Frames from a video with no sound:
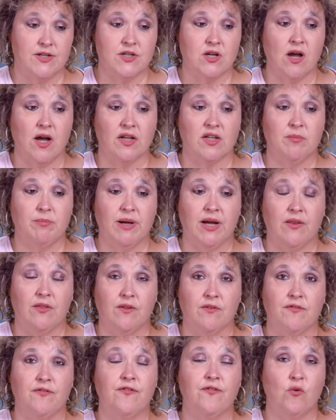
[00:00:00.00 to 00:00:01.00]
talked about
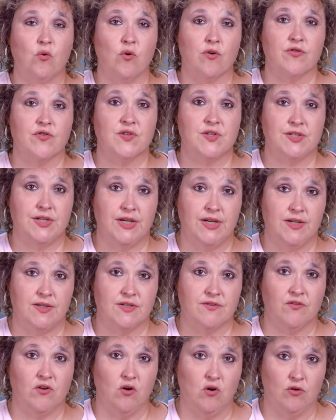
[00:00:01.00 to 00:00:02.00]
the 4
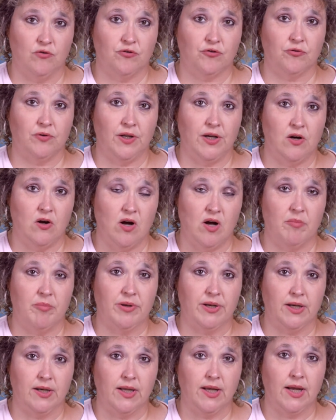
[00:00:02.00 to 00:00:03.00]
C's of culturally
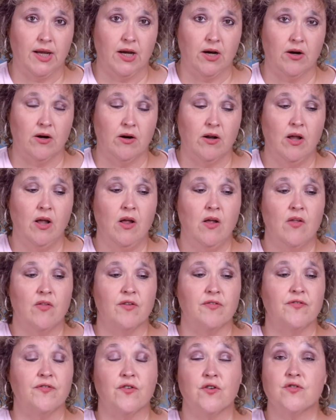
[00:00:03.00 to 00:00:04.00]
competent care.
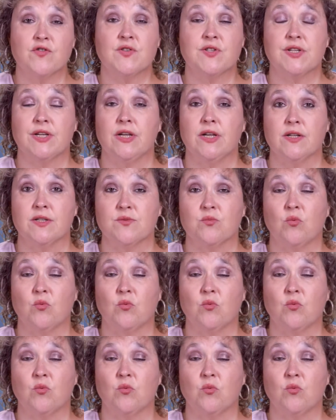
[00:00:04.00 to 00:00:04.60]
The first C is,